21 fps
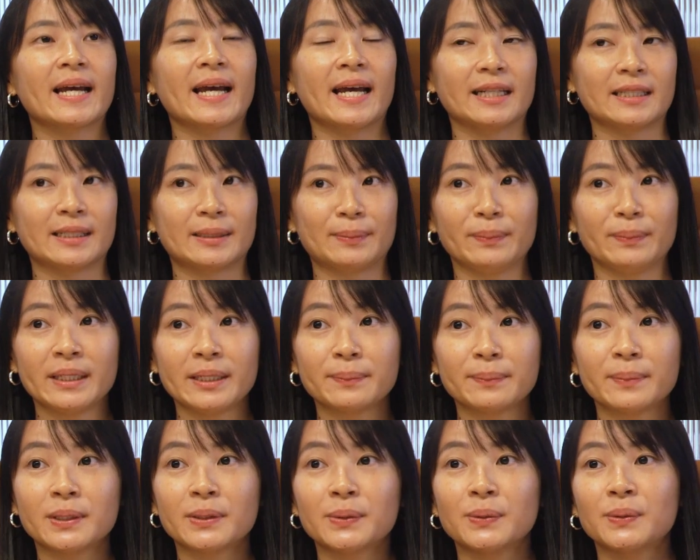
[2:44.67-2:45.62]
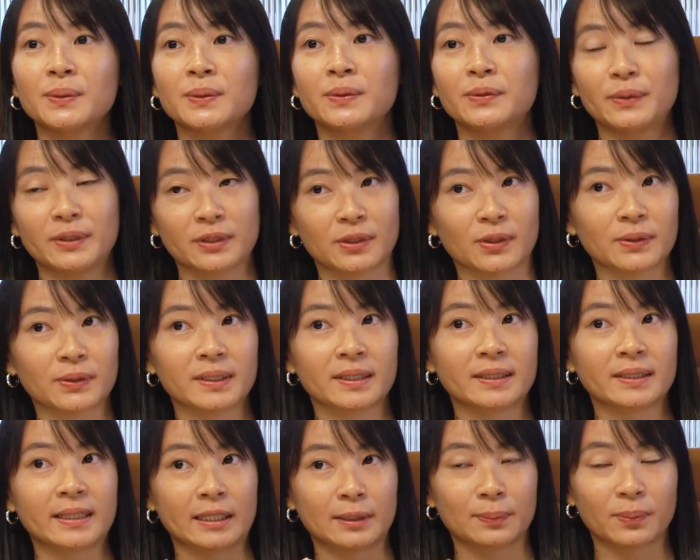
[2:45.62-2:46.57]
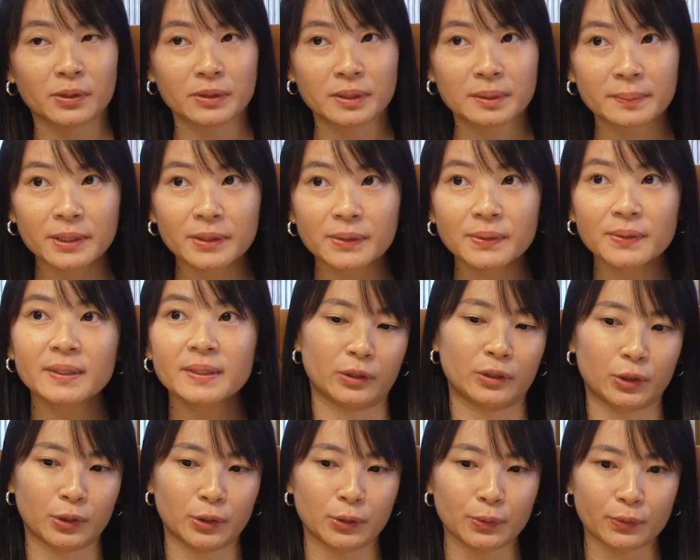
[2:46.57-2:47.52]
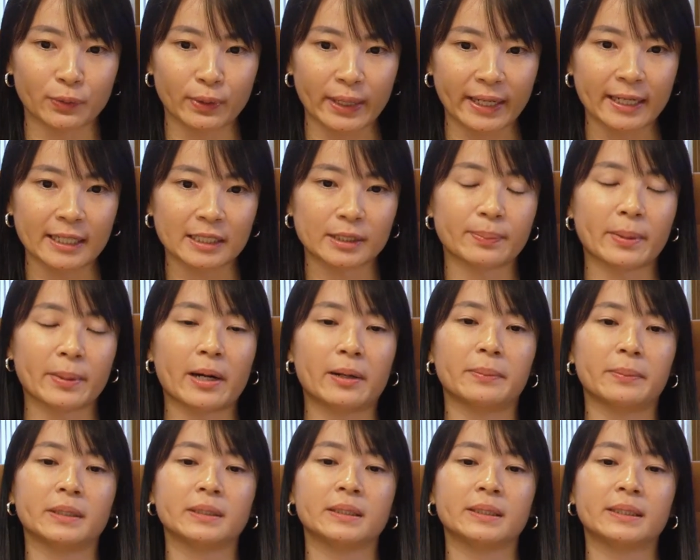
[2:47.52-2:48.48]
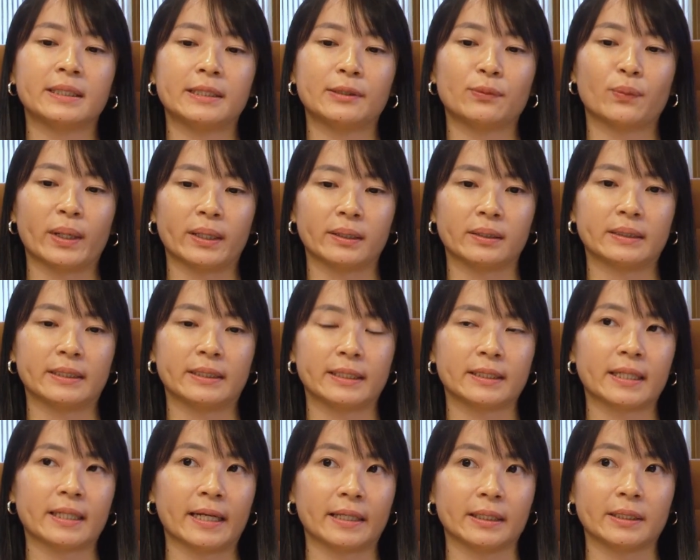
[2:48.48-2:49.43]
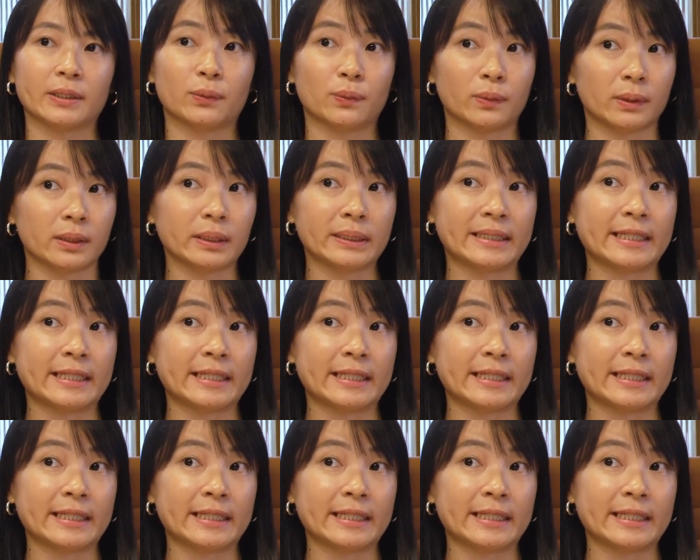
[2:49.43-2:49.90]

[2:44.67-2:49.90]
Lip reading: as minimal resources as possible to run experiments, see whether this idea works.